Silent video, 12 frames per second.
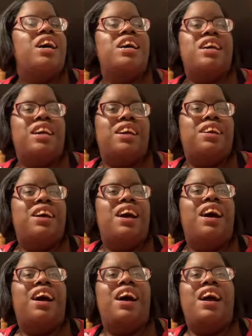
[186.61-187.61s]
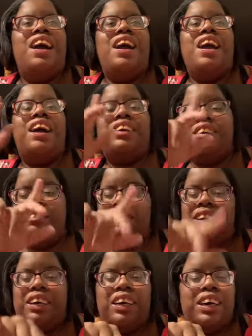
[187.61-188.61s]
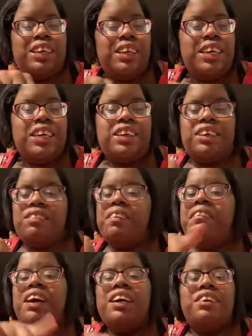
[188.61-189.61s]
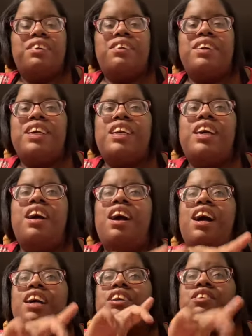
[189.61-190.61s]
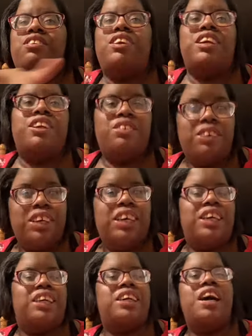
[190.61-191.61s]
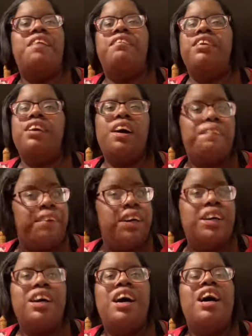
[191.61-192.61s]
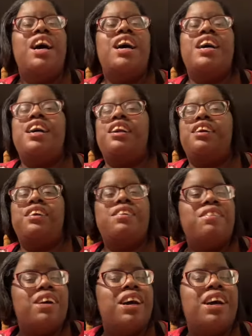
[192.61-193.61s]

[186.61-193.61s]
And I'm taking God again, just a reminder, 2020 is coming up, and you